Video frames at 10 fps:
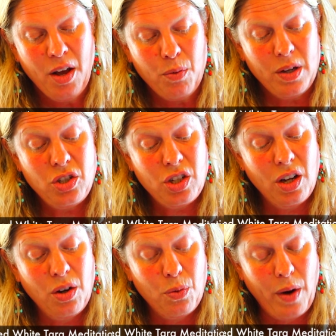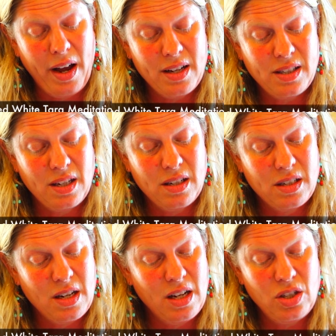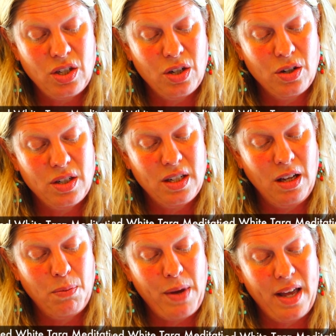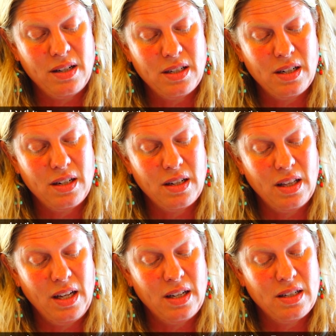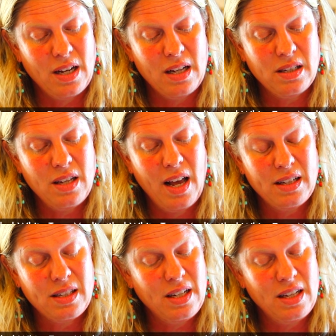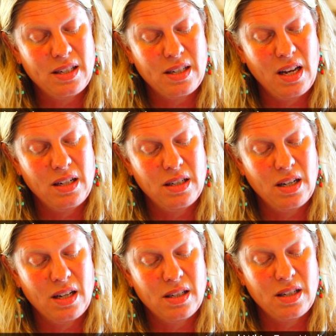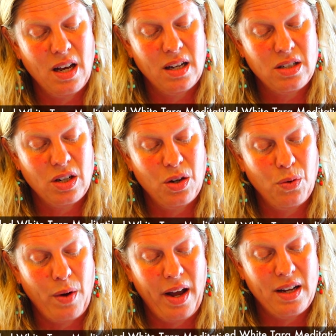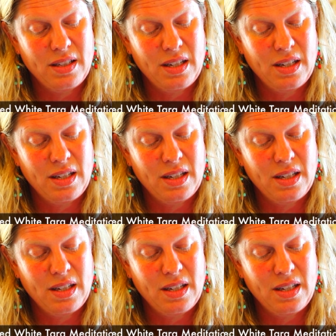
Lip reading: which arises interdependently, does not cease and does not arise.